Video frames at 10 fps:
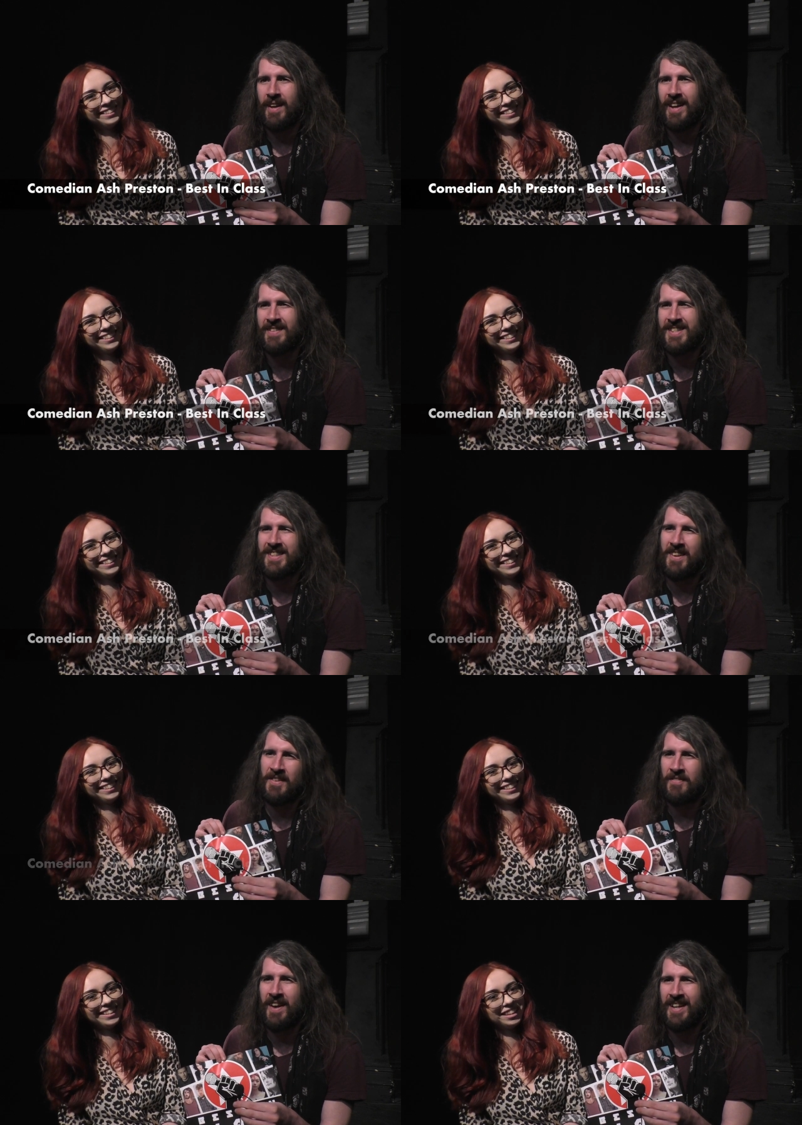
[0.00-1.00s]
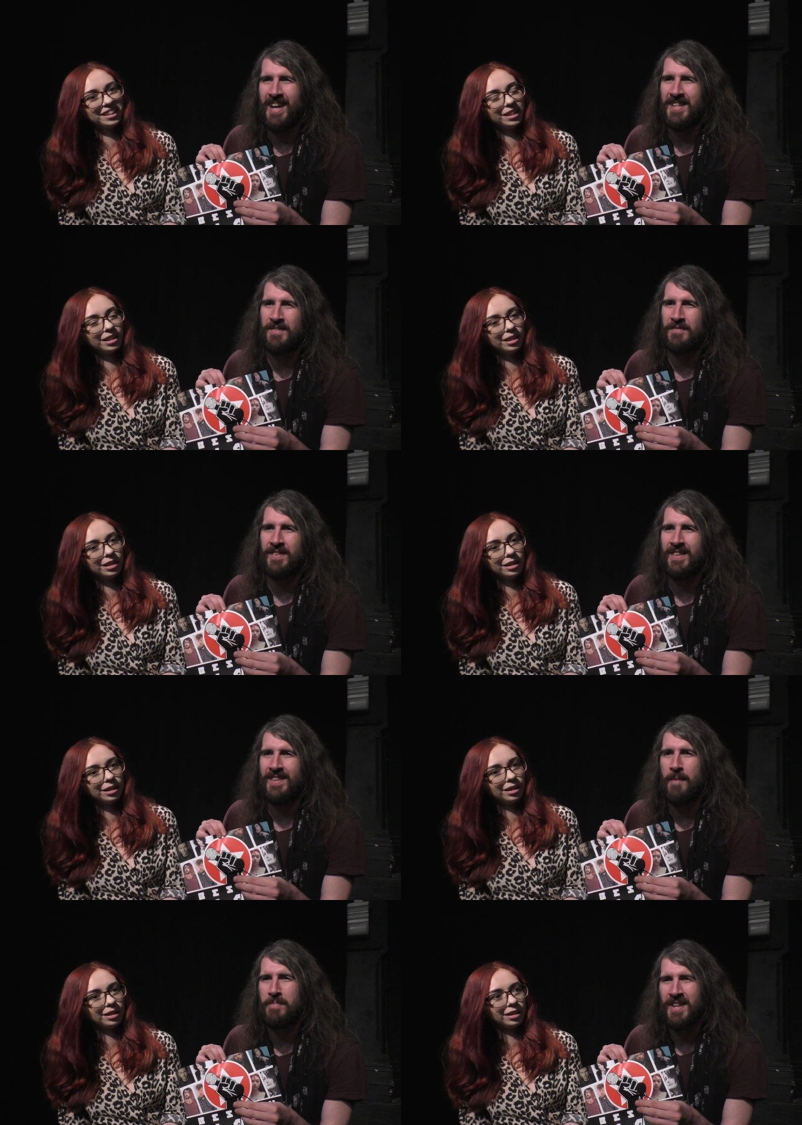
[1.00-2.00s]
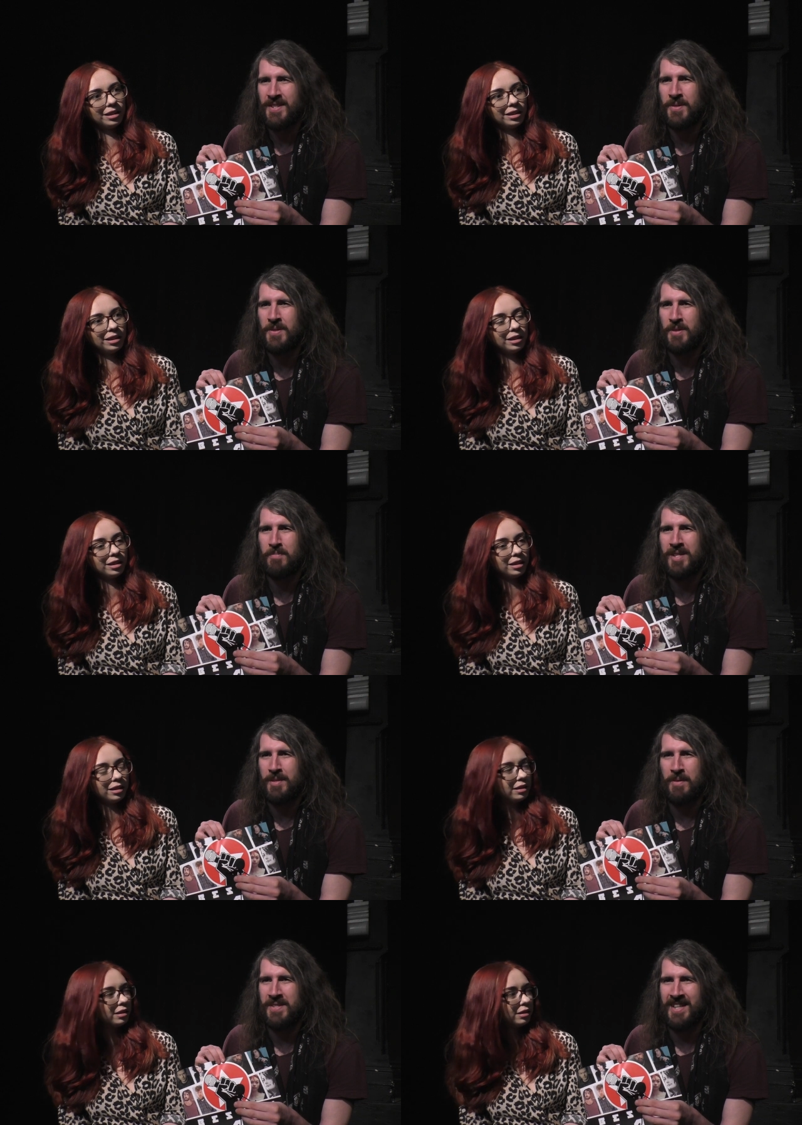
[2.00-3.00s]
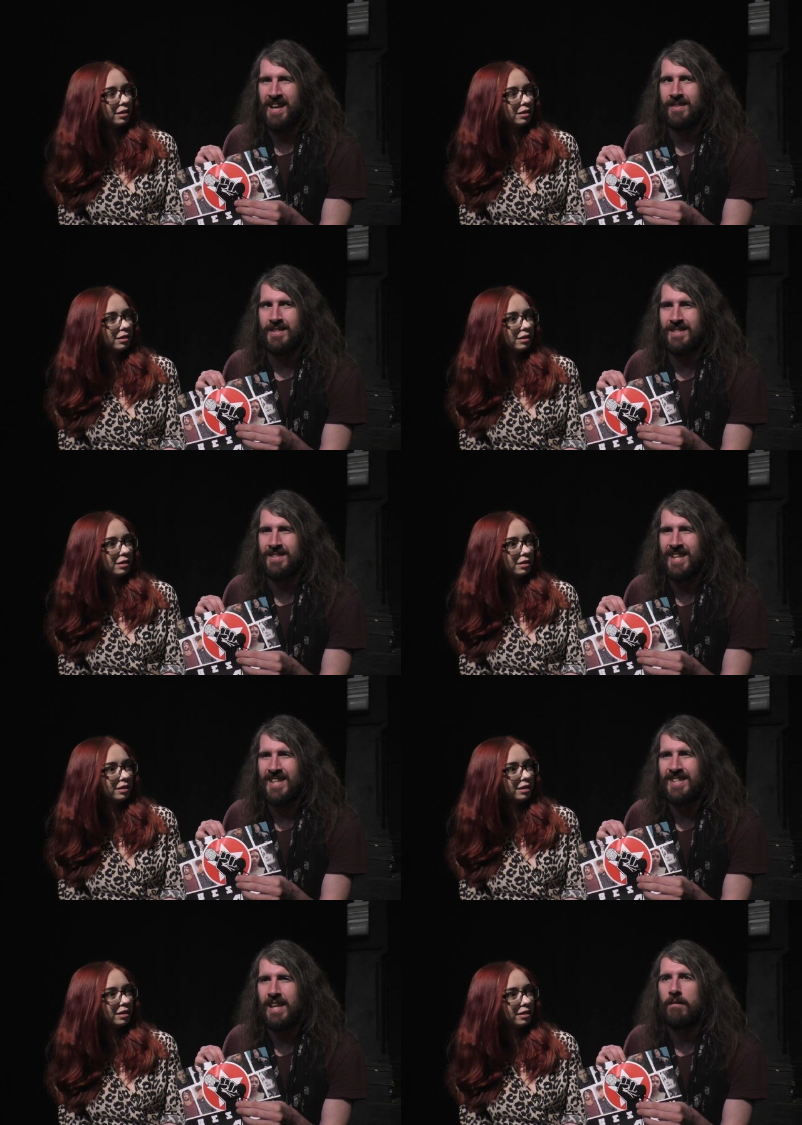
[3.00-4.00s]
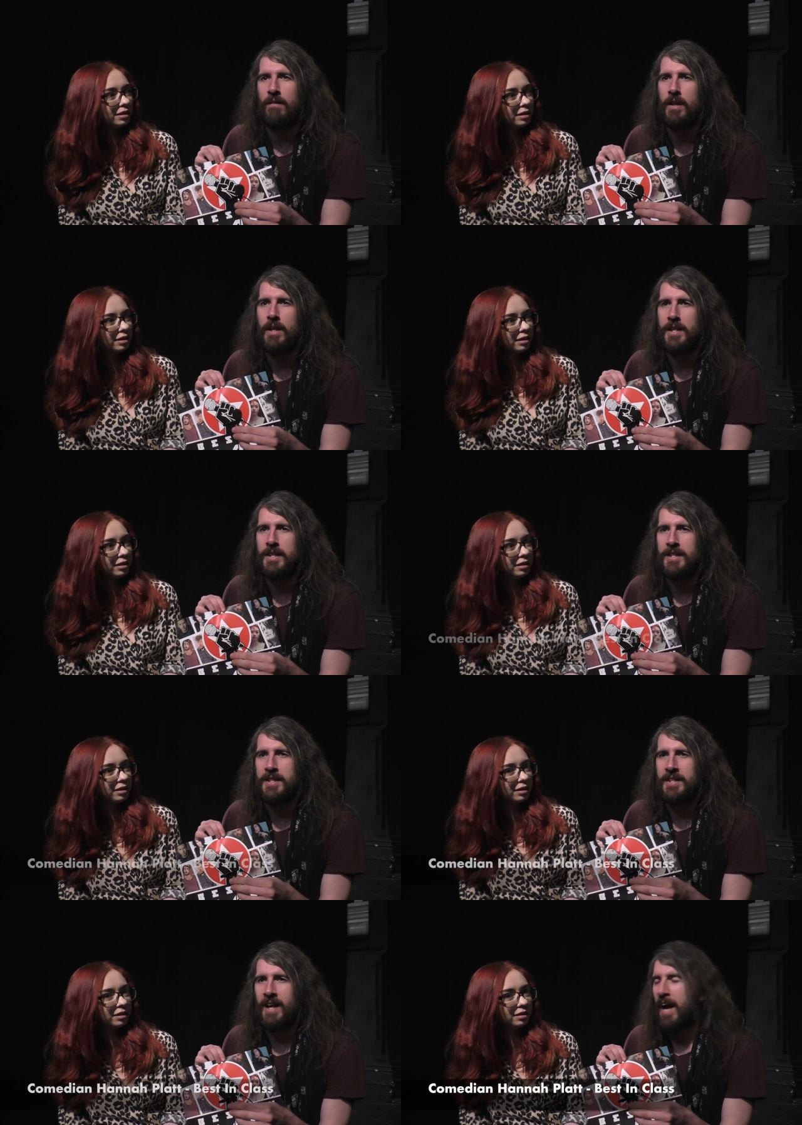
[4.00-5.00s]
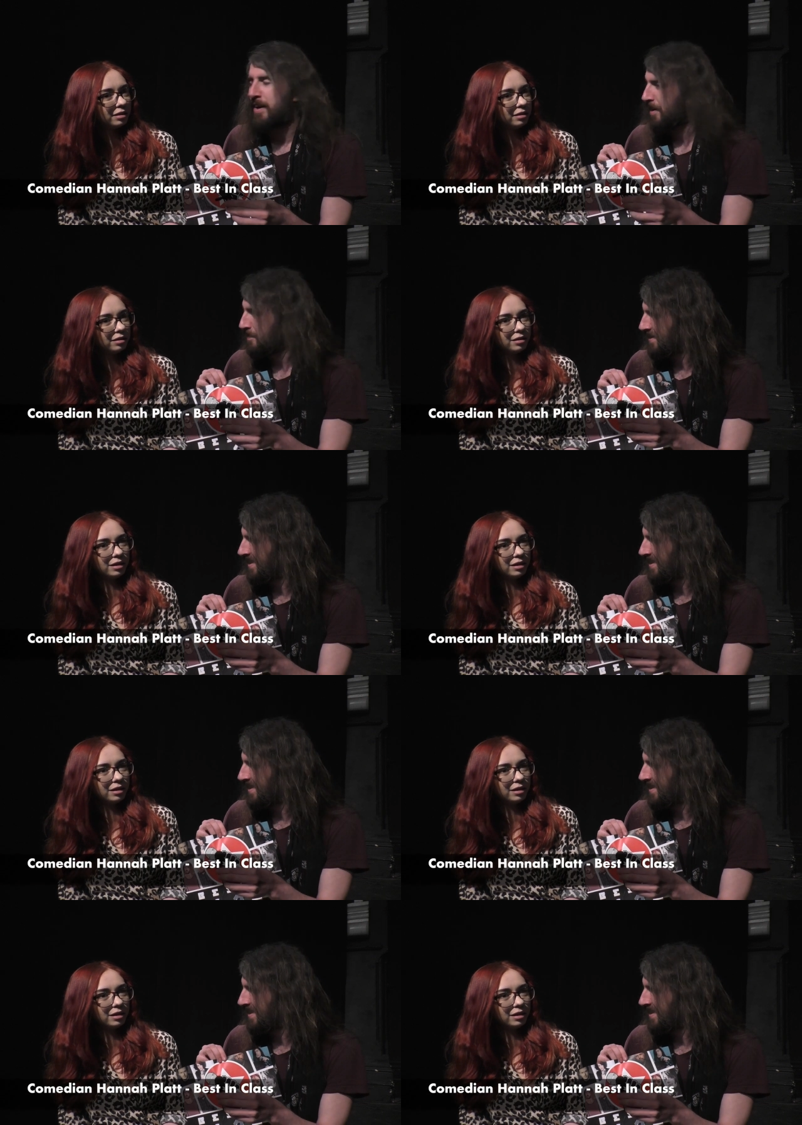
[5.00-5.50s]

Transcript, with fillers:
Speaker 1: and there's a lot of that kind of in there. But that's also just me as a person. I can't stay still. Hannah?